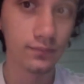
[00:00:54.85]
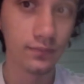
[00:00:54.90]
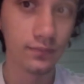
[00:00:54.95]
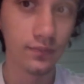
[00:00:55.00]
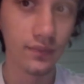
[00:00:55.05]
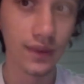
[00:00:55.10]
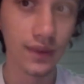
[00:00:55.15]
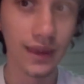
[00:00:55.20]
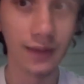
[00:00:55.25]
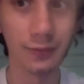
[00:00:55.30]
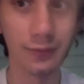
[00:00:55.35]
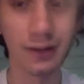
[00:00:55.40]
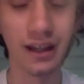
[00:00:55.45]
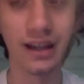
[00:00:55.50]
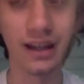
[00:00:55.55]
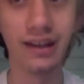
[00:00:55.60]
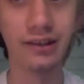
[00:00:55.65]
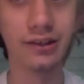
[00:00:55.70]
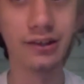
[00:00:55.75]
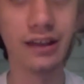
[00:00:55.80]
Like,
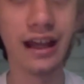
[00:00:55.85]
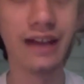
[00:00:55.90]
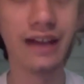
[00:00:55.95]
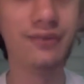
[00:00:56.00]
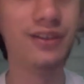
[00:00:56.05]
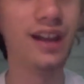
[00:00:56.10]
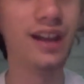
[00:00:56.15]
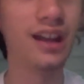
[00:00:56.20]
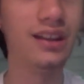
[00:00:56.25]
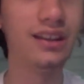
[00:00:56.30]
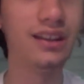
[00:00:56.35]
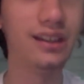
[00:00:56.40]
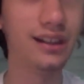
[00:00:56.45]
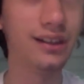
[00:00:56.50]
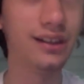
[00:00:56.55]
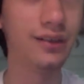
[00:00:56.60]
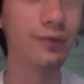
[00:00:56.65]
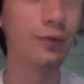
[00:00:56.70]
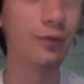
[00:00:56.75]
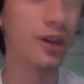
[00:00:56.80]
to have an idea on
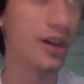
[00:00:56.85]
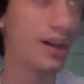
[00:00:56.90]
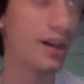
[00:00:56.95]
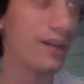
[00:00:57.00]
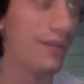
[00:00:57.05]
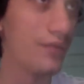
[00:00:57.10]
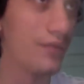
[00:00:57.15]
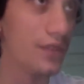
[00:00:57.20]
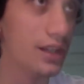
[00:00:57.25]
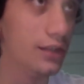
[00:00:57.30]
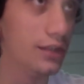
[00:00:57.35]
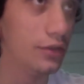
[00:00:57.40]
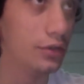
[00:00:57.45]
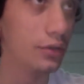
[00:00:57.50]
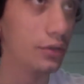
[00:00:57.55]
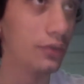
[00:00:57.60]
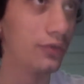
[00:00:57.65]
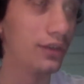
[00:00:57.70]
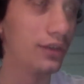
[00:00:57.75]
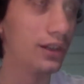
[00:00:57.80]
what I can use with
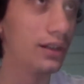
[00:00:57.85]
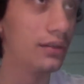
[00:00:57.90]
it,